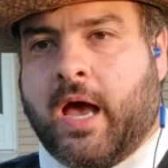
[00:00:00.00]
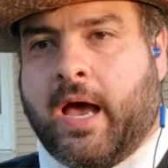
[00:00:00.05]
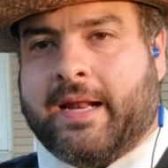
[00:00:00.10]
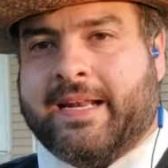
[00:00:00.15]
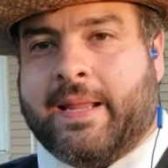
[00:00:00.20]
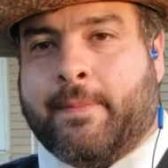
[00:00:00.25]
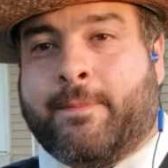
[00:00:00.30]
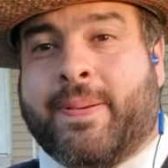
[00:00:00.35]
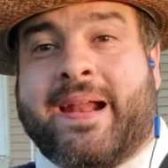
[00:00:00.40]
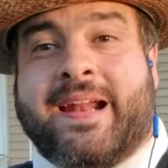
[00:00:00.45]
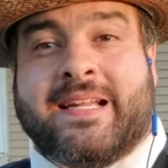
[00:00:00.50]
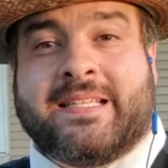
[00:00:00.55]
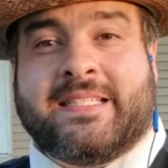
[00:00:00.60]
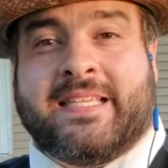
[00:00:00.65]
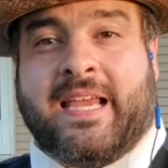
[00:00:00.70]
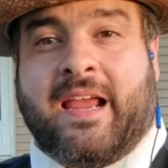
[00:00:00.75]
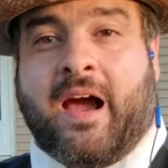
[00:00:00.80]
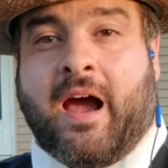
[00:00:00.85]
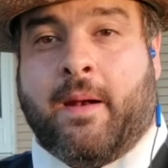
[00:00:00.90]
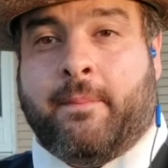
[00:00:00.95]

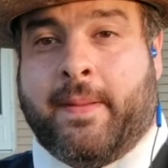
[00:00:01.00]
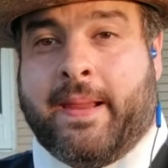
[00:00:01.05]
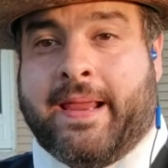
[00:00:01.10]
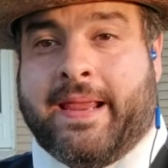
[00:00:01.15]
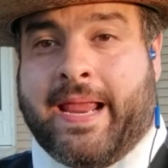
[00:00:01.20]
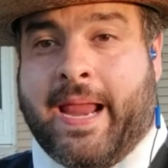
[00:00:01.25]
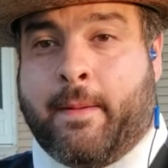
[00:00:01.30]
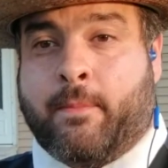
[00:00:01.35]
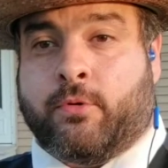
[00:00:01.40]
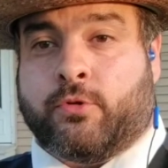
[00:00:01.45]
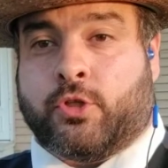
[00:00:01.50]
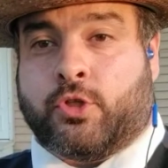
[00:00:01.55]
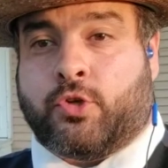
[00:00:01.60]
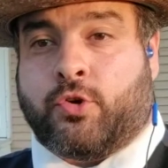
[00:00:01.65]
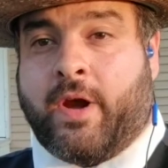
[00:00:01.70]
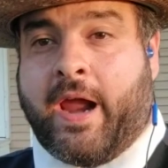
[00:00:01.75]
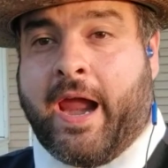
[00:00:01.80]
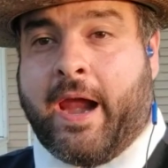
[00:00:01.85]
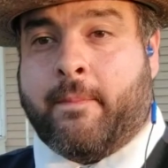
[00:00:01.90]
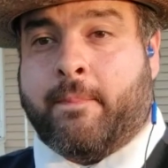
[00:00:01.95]
dependency on being able to
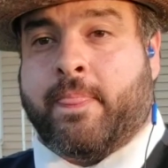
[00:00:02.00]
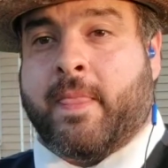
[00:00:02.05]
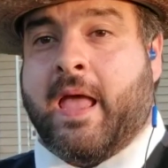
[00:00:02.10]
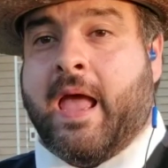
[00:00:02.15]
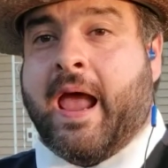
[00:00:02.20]
trade.